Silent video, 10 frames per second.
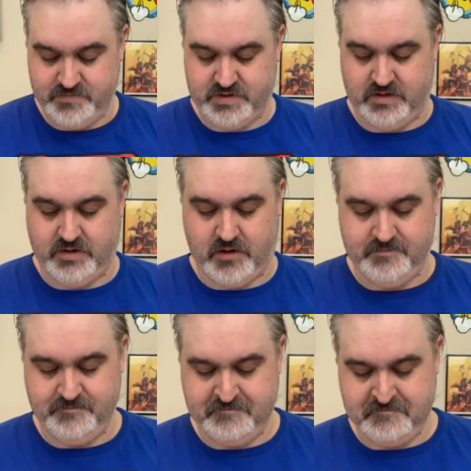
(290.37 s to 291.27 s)
So here we go.
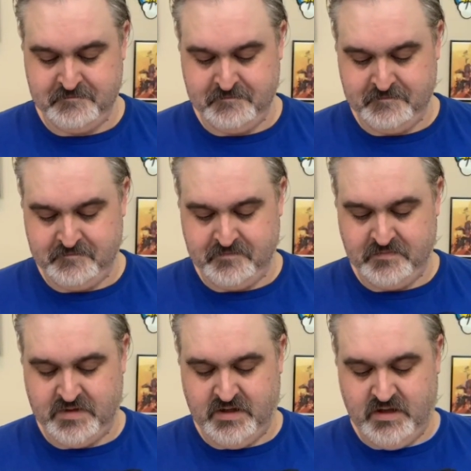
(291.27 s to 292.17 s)

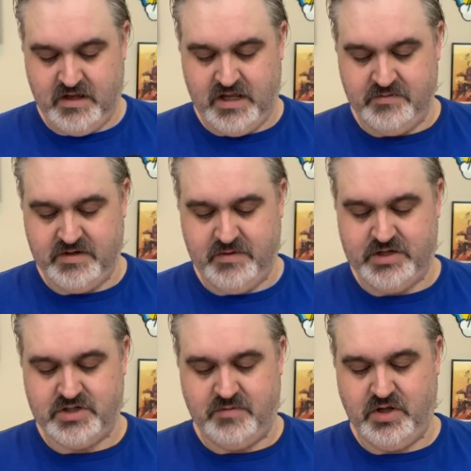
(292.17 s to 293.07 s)
And I'm gonna make
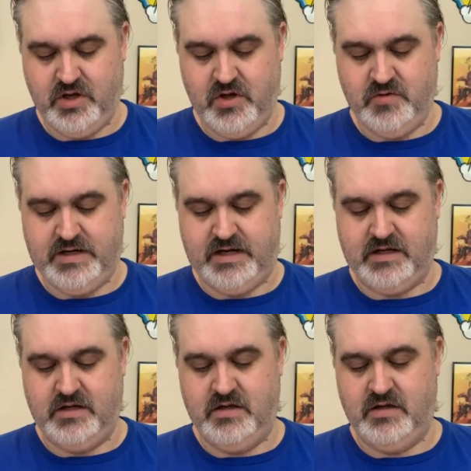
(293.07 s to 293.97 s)
sure I'm coating